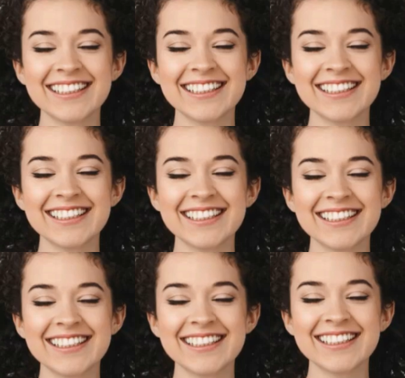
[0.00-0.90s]

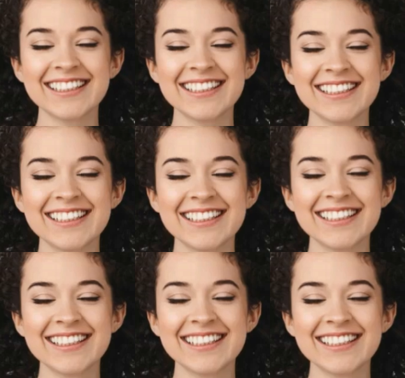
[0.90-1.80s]

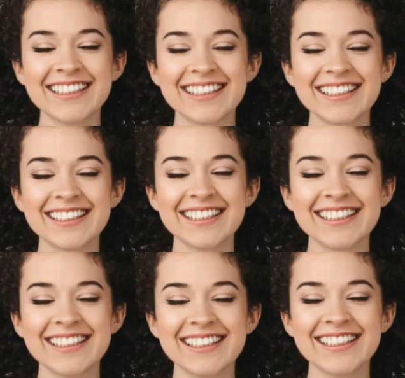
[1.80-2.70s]
(no one is talking)